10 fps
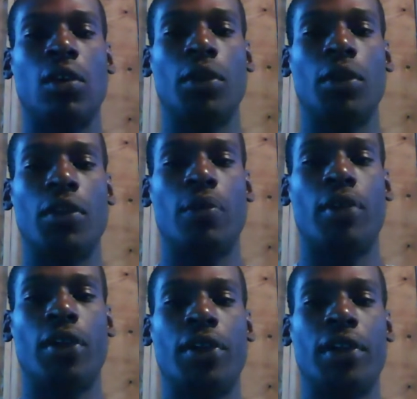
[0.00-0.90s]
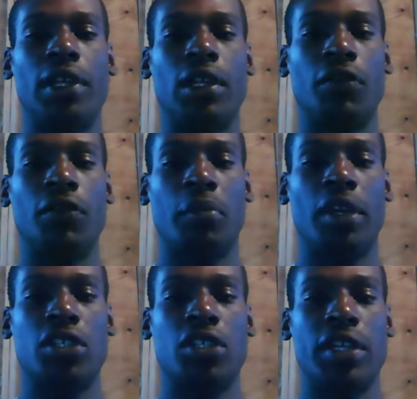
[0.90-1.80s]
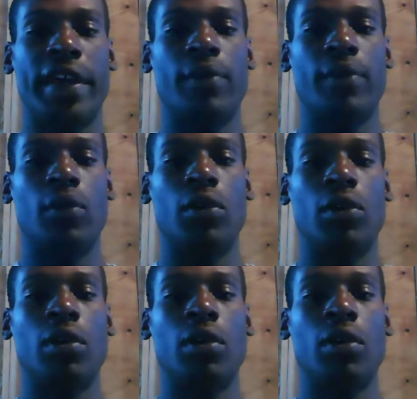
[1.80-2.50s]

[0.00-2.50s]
with pertinent information that will,